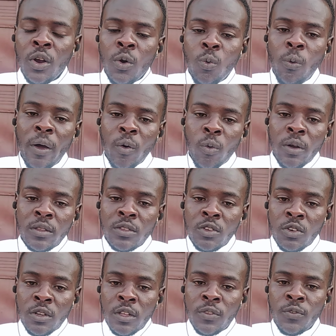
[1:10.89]
We are going to
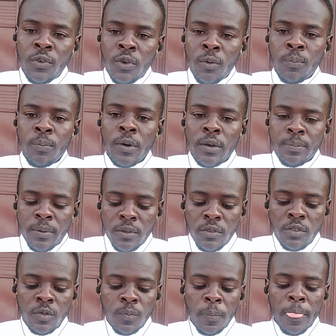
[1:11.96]
read for
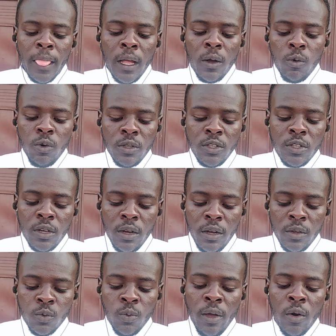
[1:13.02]
purpose, which
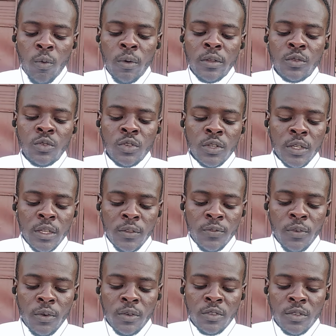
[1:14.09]
is we are going to read
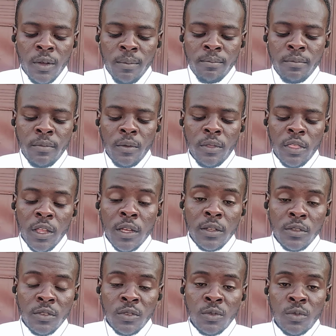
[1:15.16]
for some
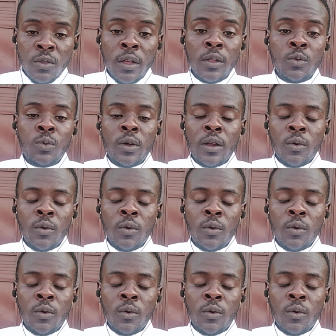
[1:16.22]
things that we